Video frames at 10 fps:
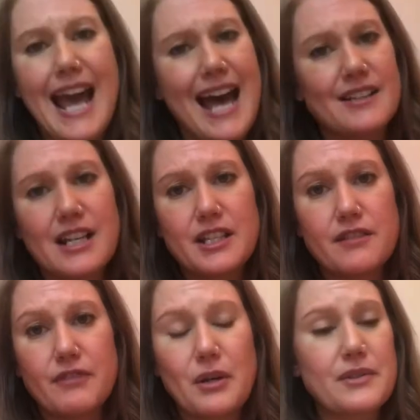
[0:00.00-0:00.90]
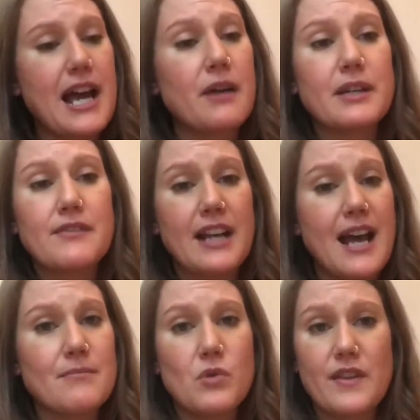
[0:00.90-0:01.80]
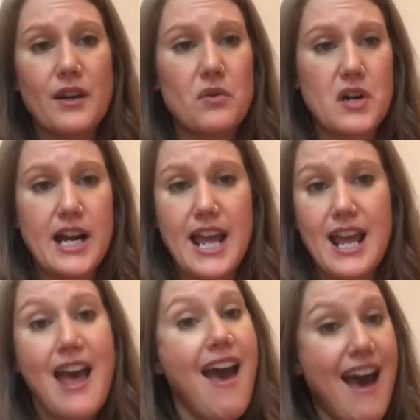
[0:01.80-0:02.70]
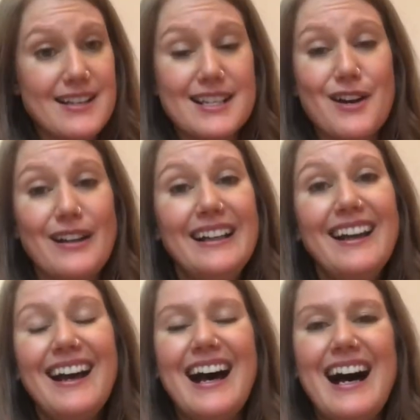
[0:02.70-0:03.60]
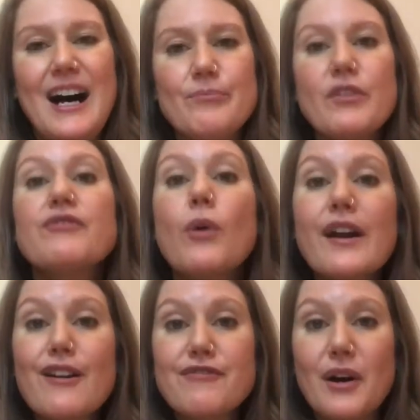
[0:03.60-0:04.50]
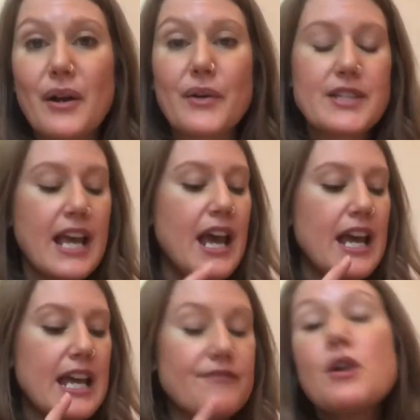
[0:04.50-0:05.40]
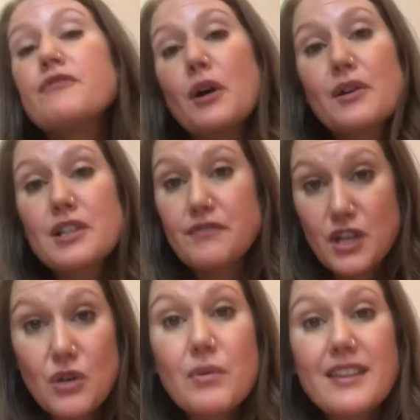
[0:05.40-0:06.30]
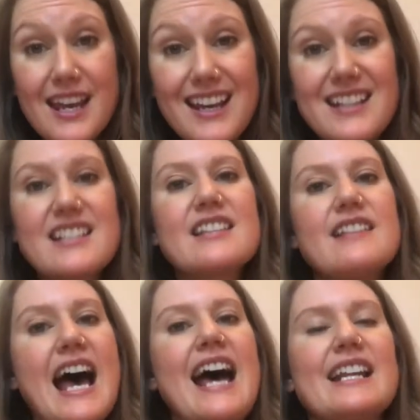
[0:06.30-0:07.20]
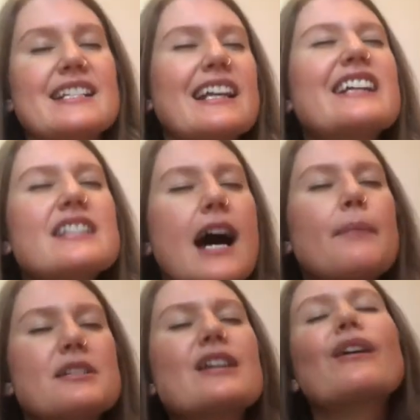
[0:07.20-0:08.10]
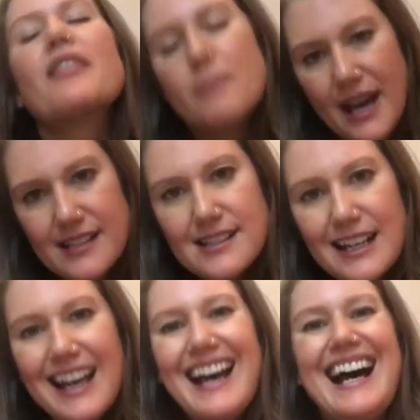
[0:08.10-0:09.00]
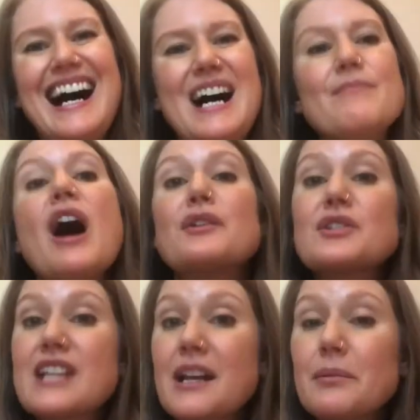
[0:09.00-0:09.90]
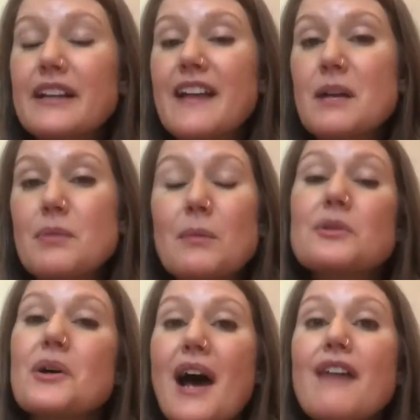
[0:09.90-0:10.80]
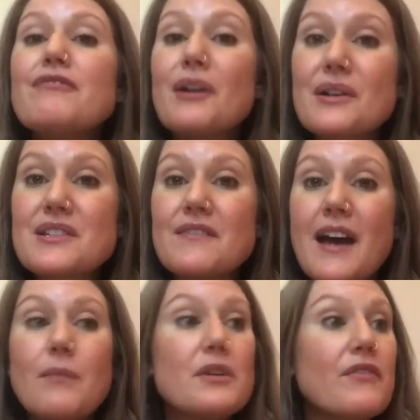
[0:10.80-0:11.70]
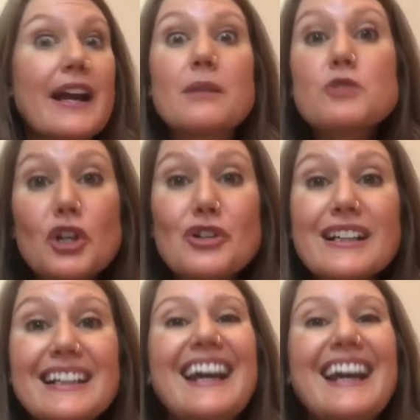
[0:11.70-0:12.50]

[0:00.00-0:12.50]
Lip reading: add tons of photos. I would even add more than Jorge has here. For your photos, if you have photos of you with kids, that is like top tier, the best. Understandably, a lot of people don't have photos of them with random children.